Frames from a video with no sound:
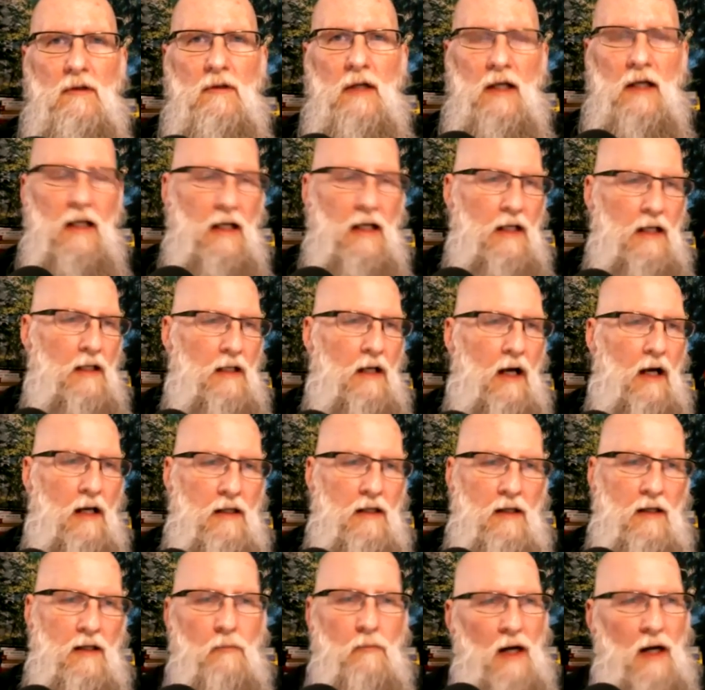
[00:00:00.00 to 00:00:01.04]
And I
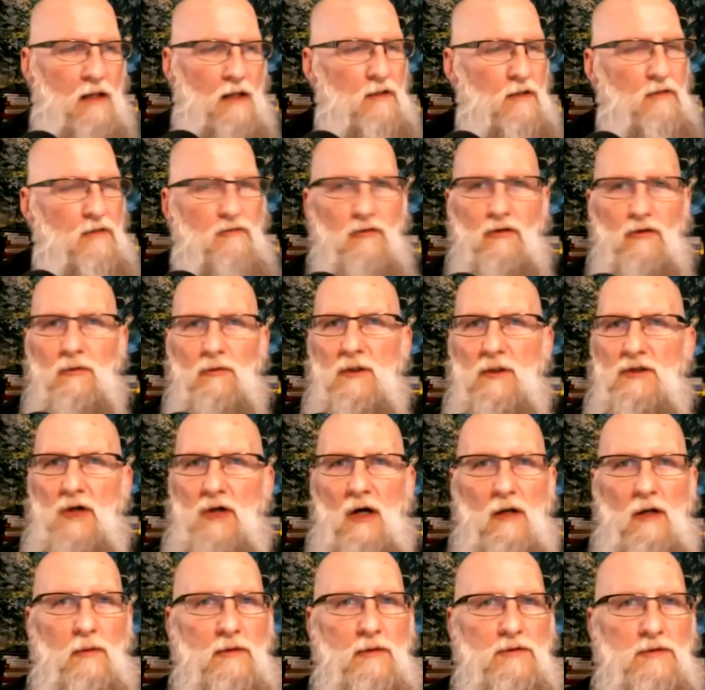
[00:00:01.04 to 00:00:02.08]
come back, and you've heard me
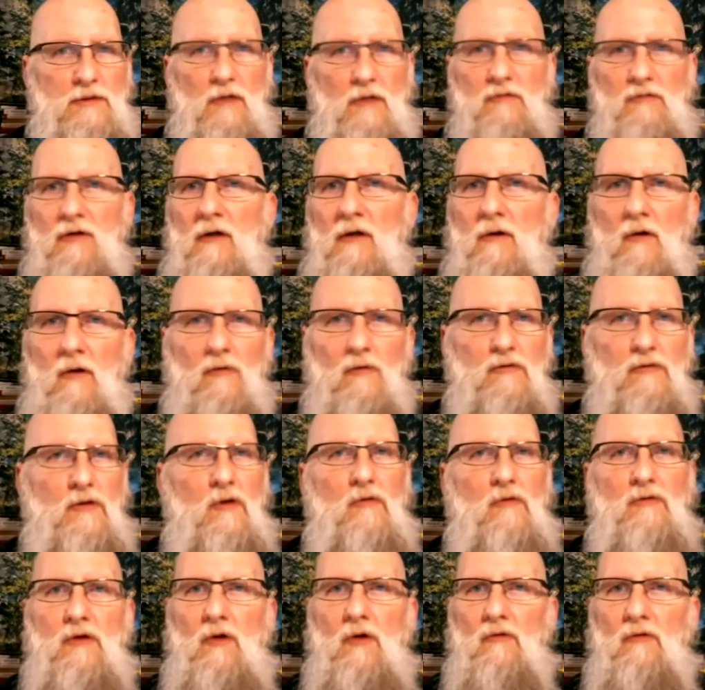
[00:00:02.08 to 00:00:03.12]
talk about self-care over and
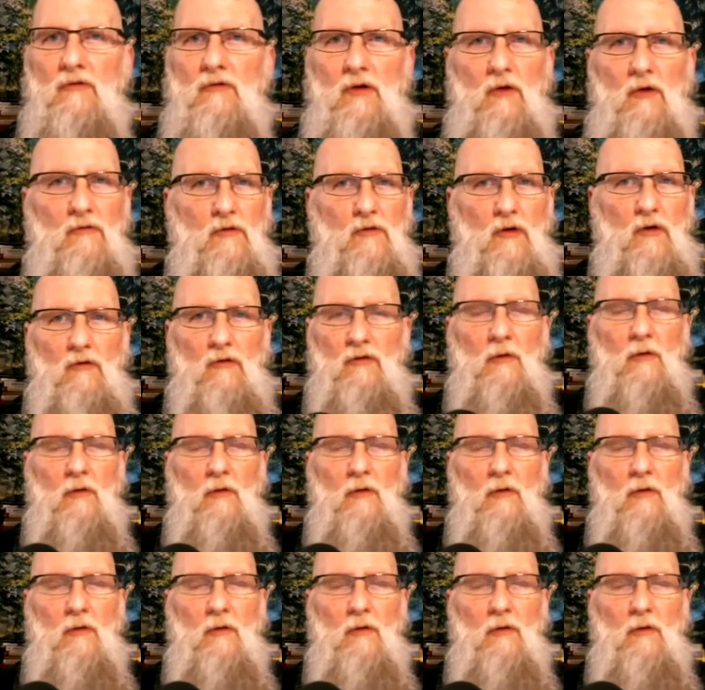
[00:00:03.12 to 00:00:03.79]
over and over and over and over.